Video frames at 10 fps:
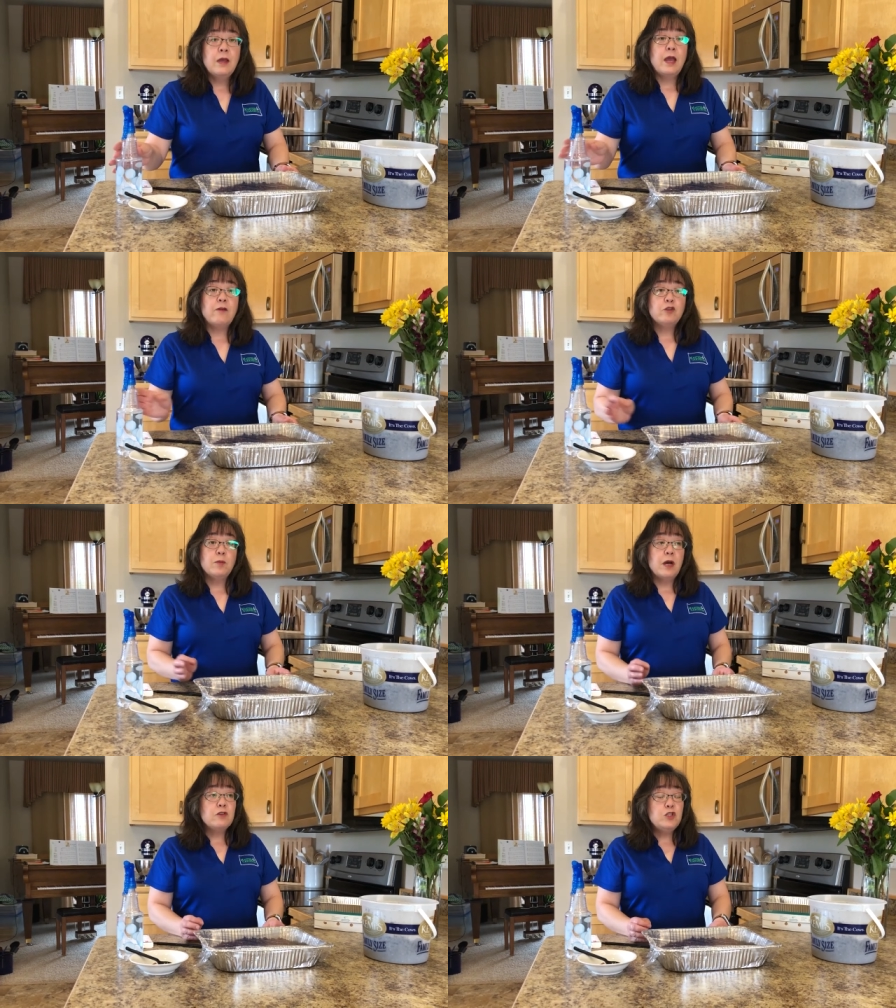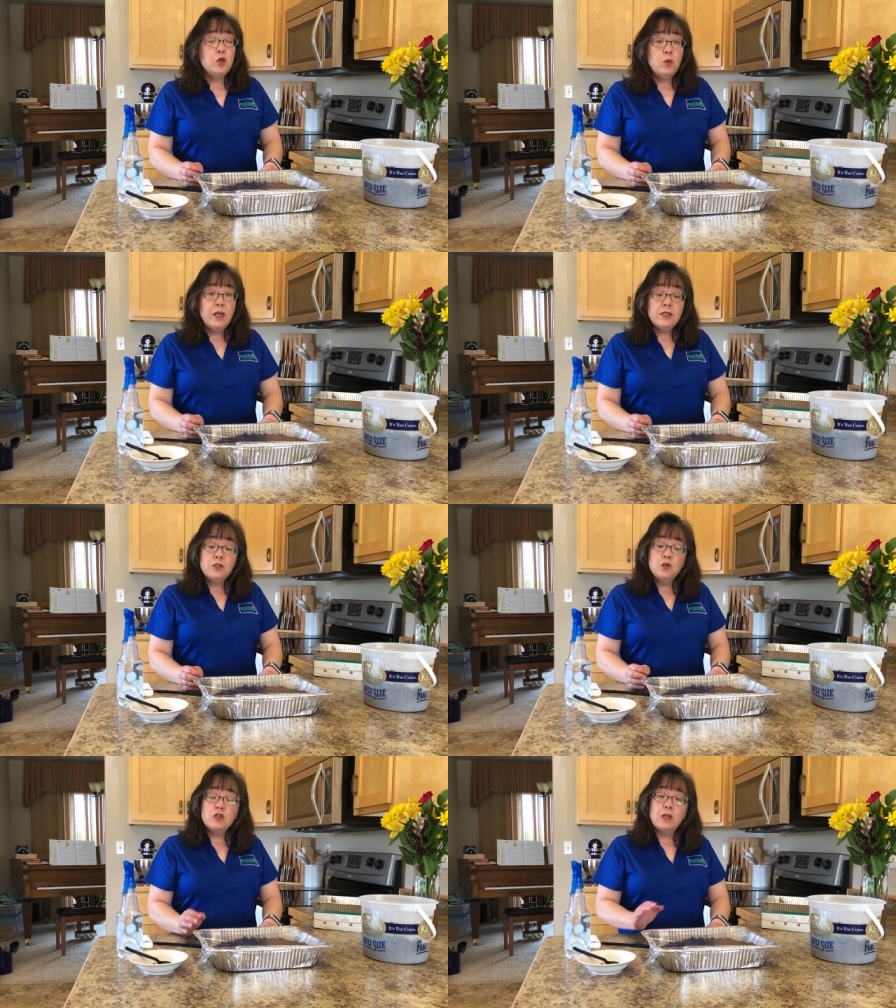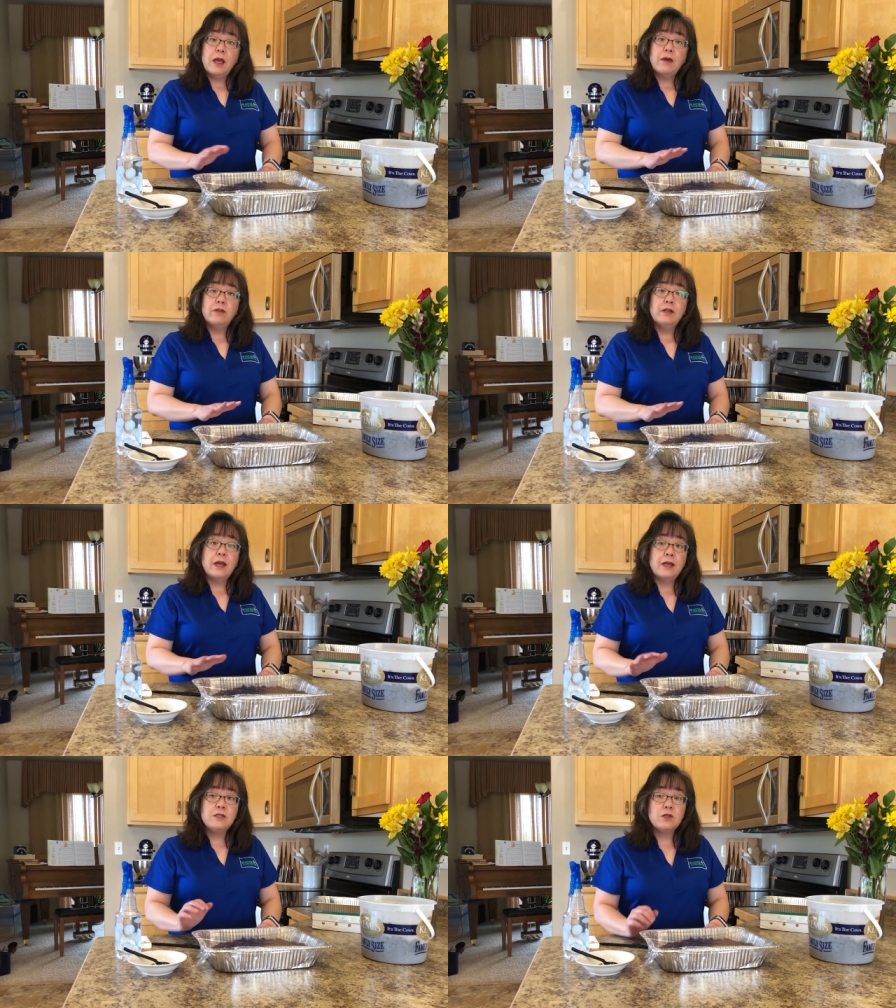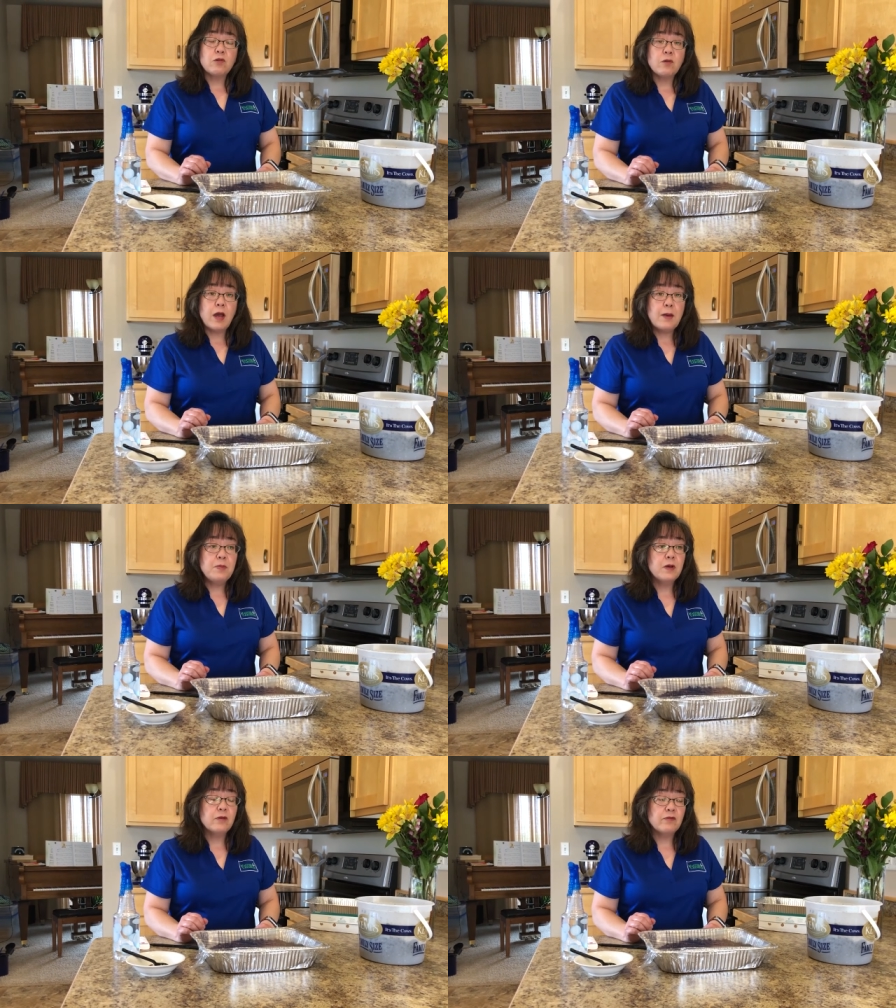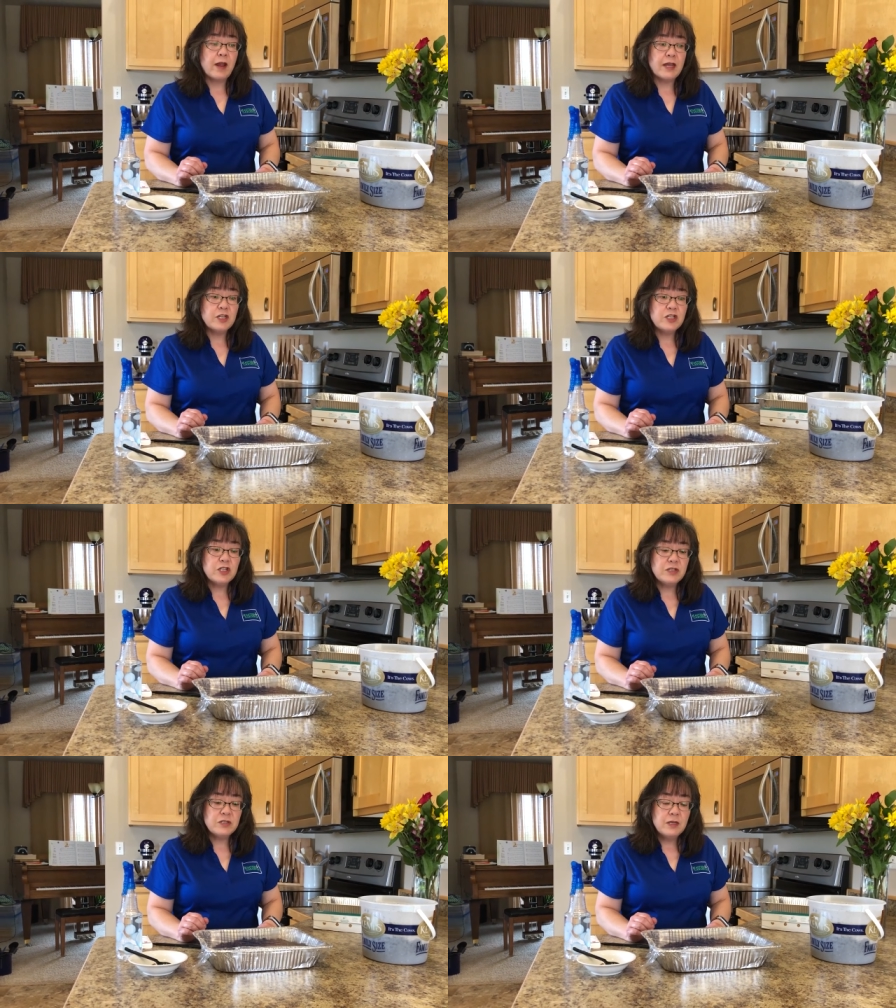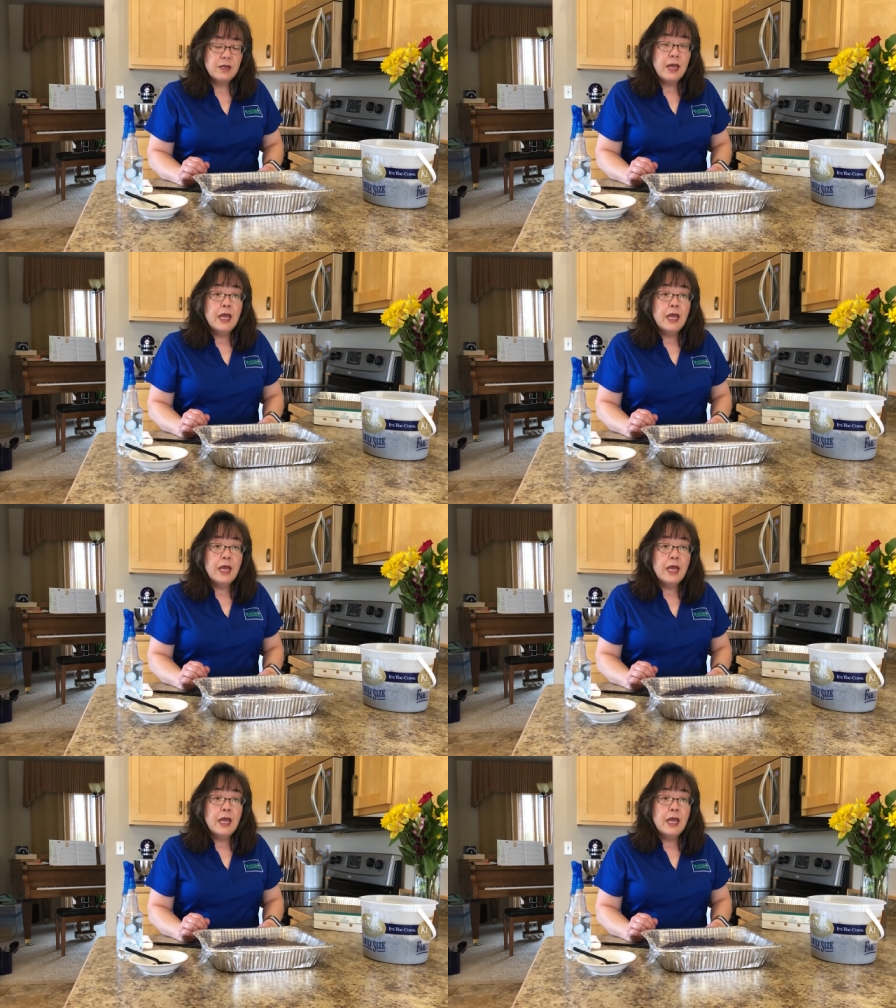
After about two weeks, you should have a nice crop of radishes.